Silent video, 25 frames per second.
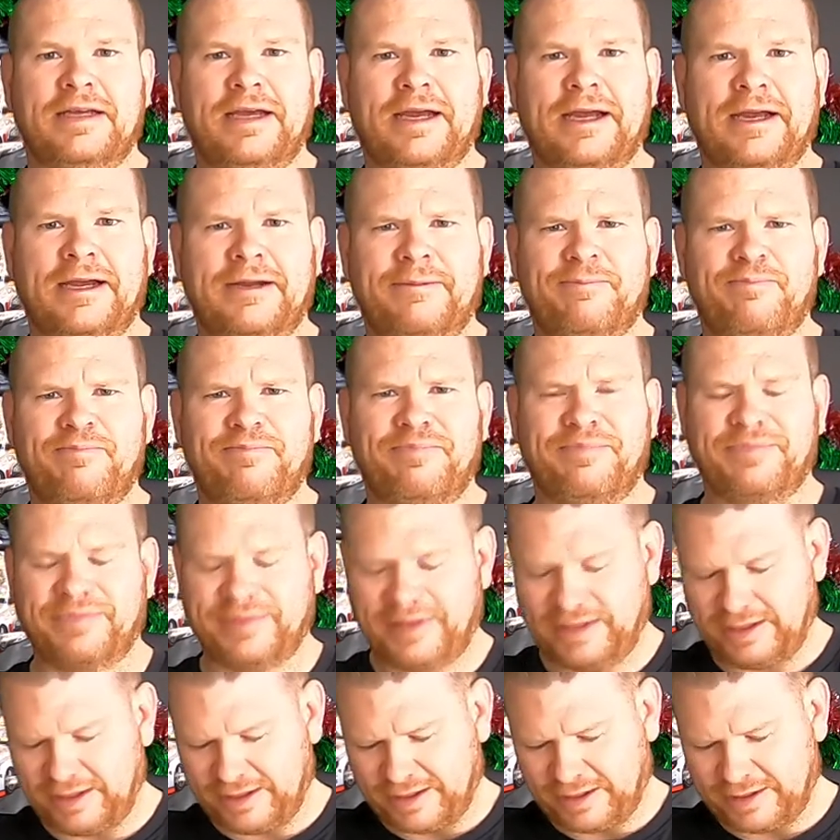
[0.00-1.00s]

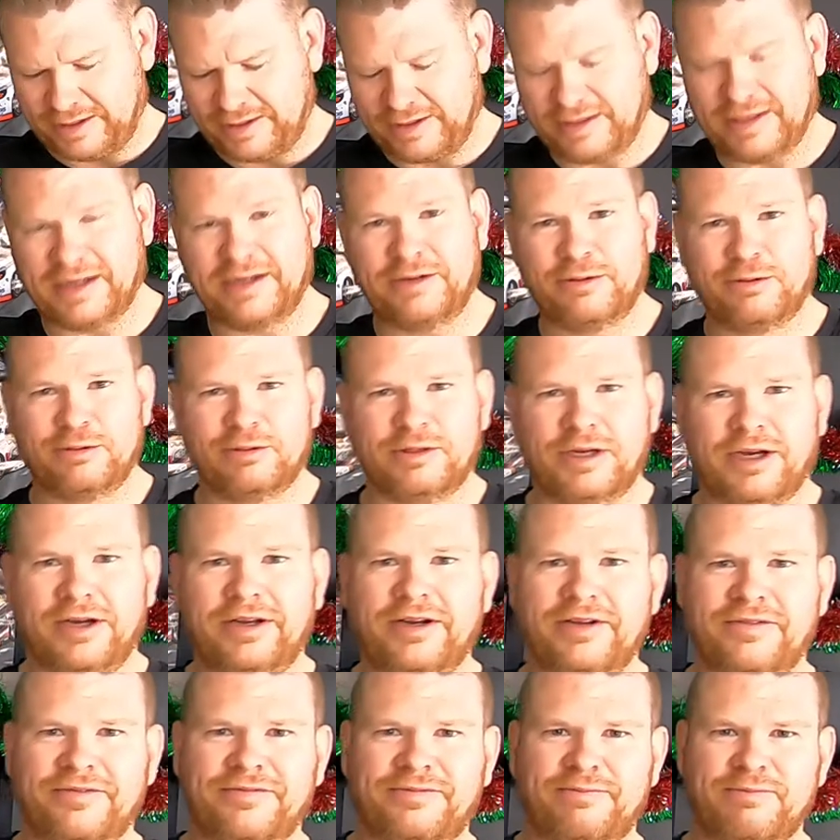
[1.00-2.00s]
You know, they all
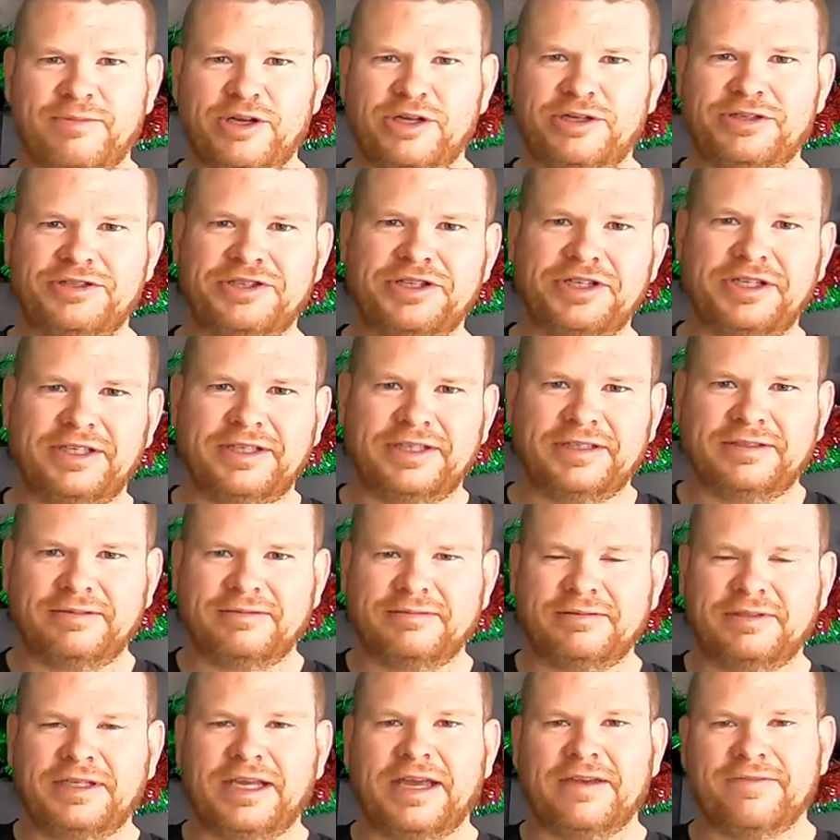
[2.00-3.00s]
kind of merge in
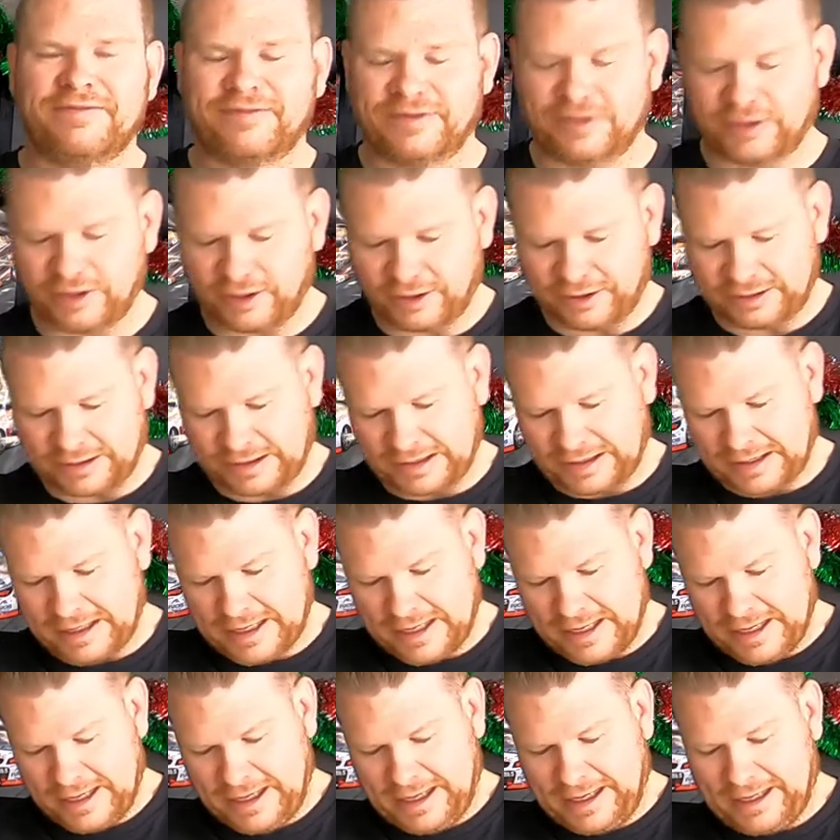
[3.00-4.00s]
and get forgotten.
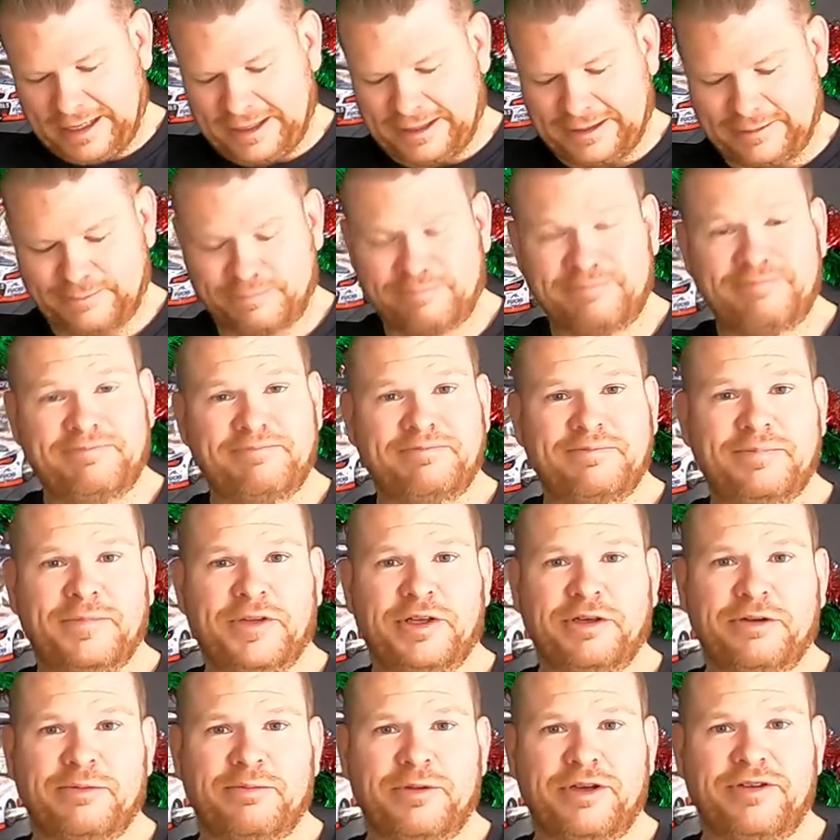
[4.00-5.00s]

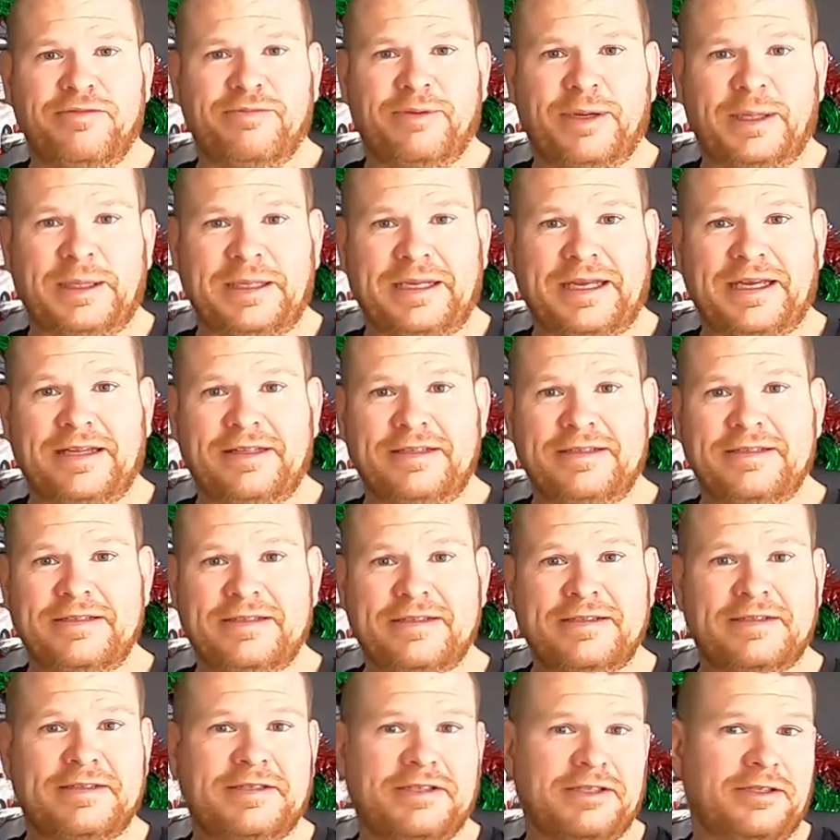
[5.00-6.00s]
Good move by the
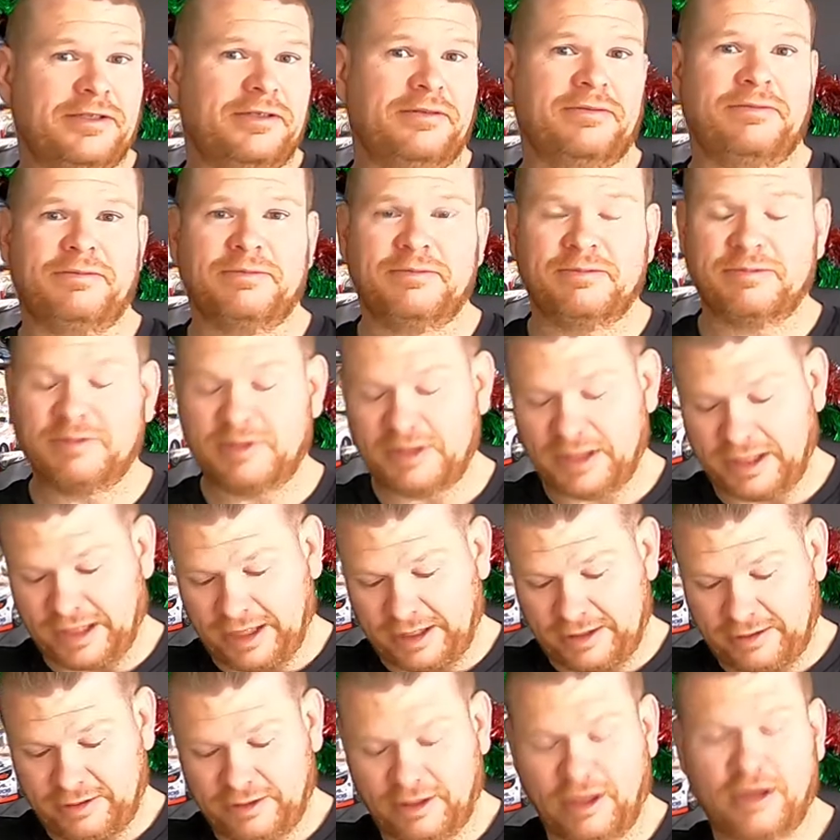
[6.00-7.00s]
Kellys to, you
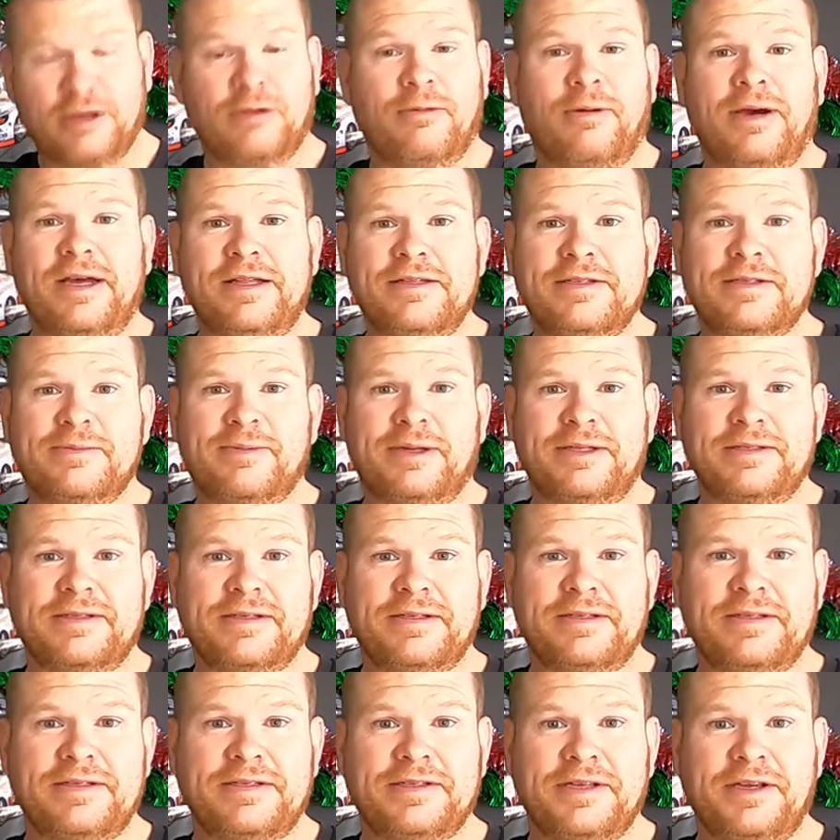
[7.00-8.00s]
know, lock away the
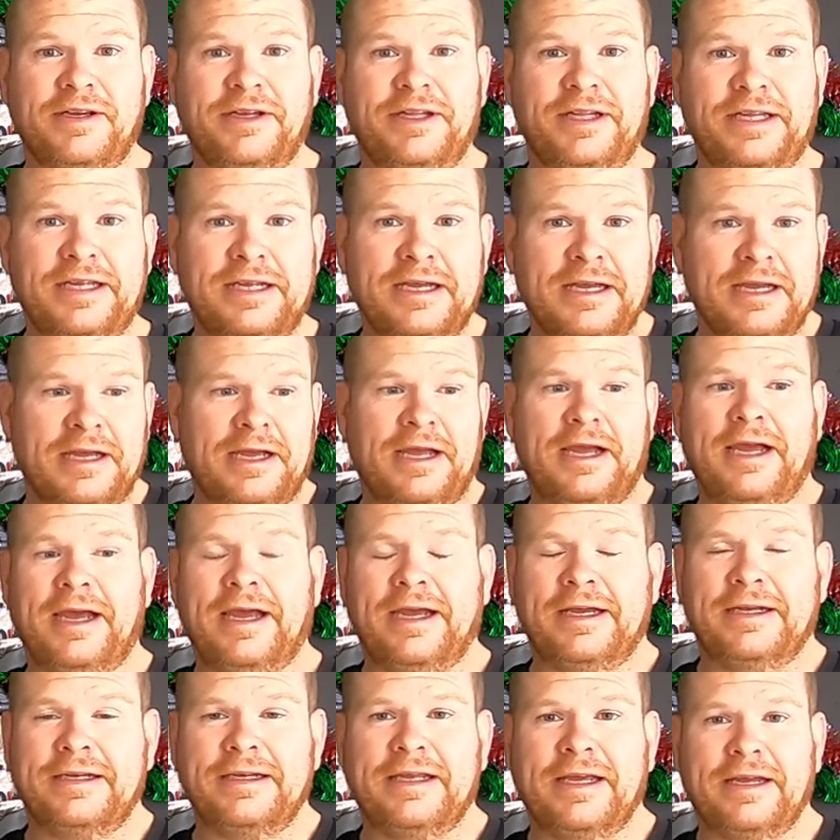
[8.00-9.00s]
sponsor this early
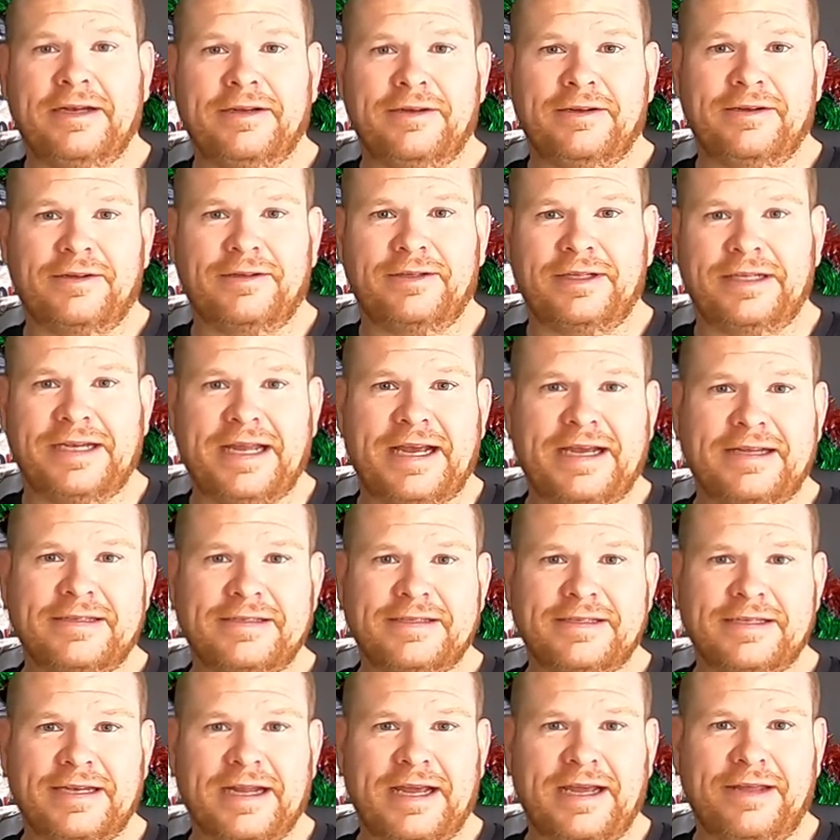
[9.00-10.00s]
and get it all
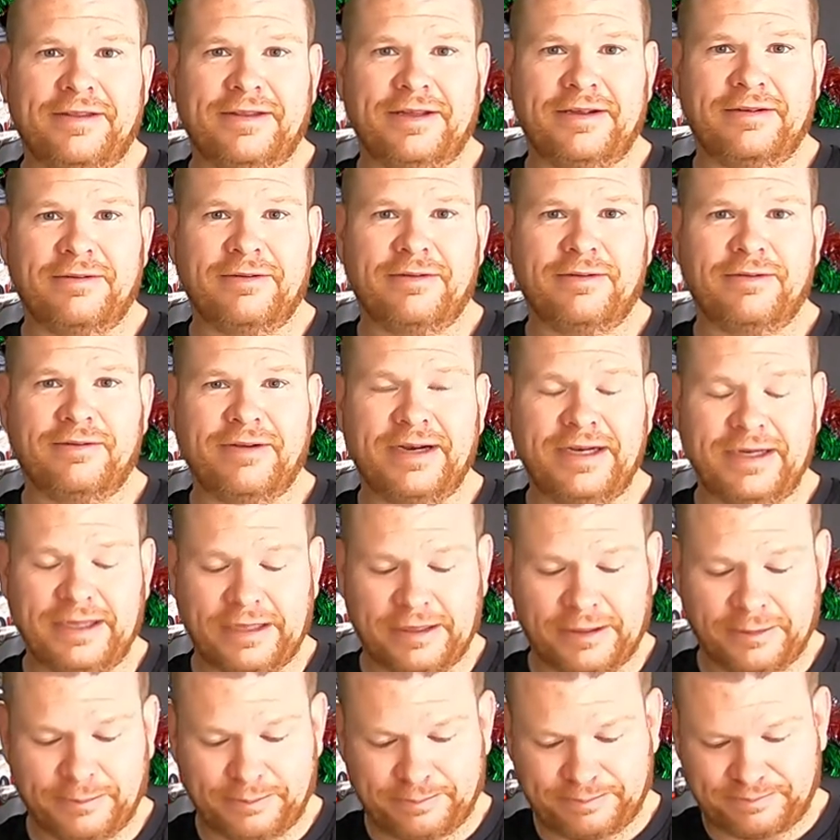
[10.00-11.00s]
announced and out there
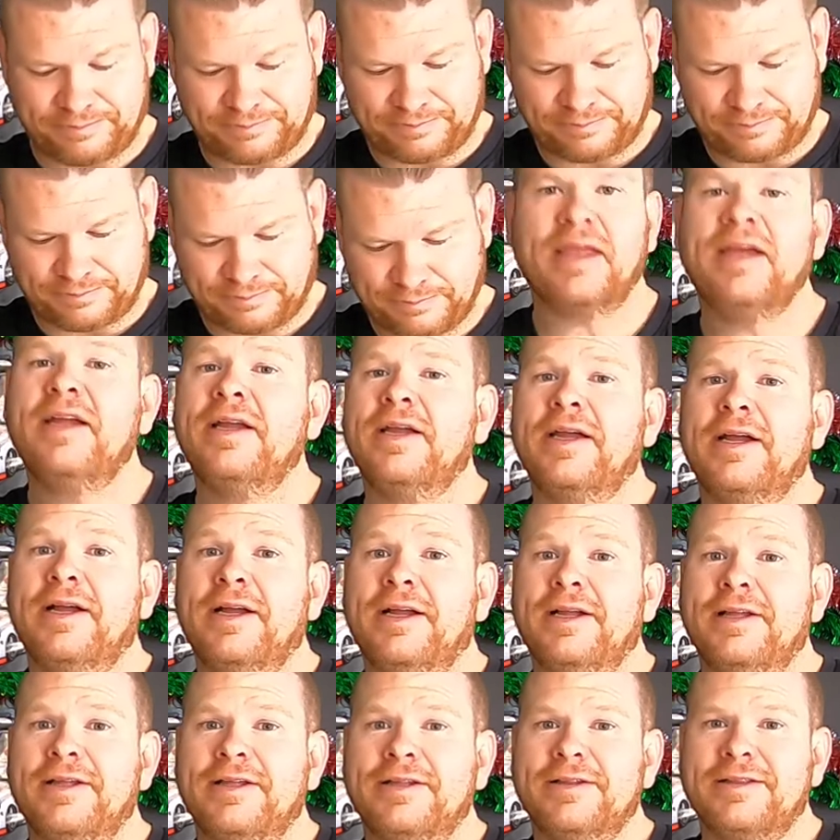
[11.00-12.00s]
already.
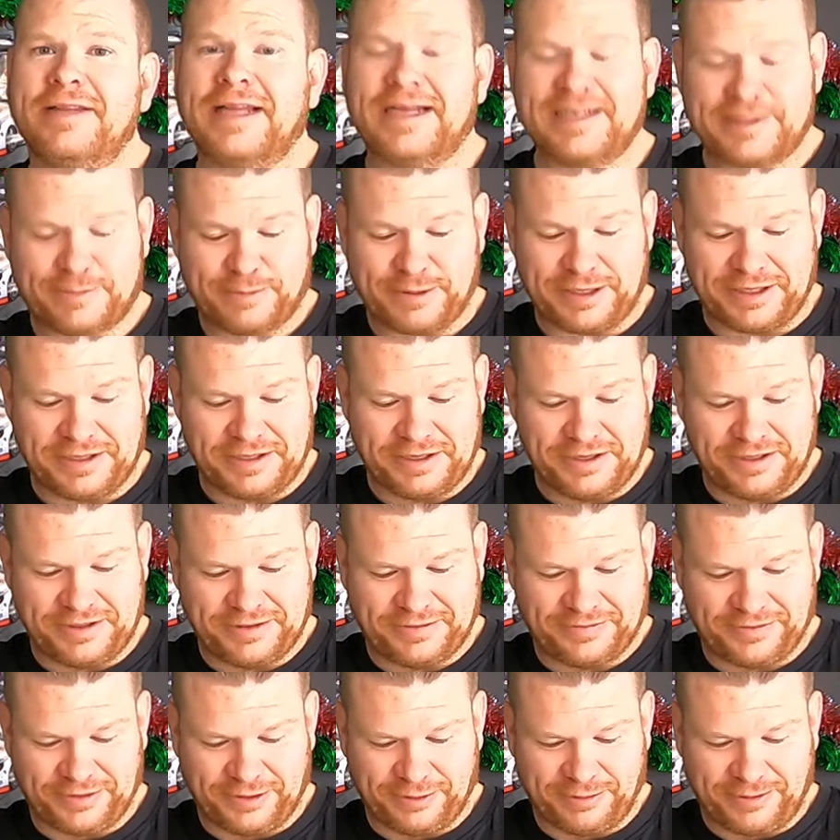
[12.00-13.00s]
Last bit of
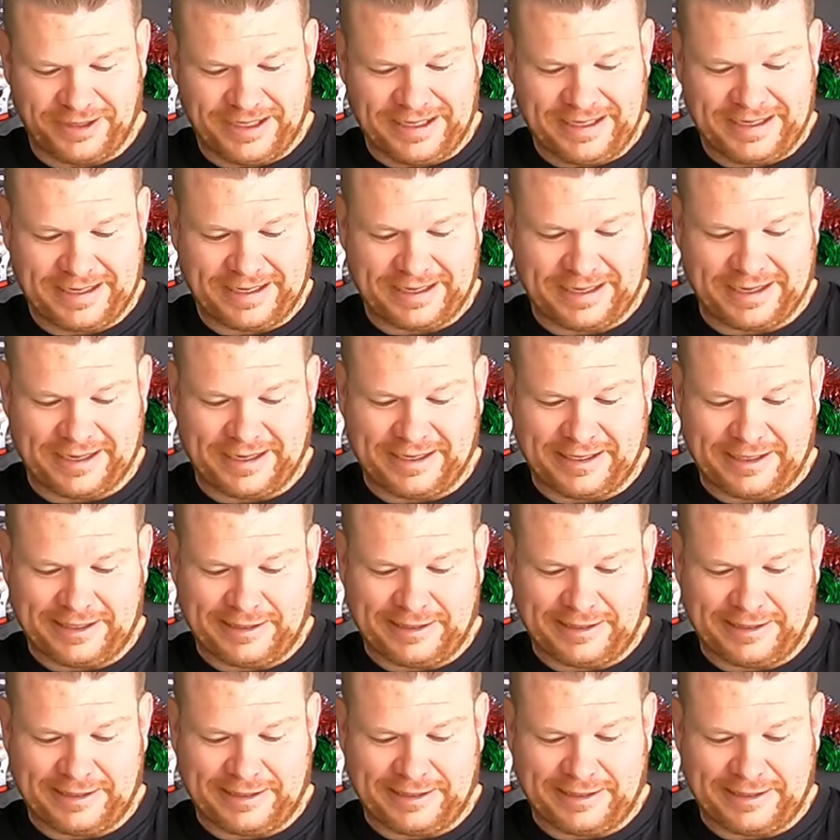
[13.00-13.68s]
news for the week.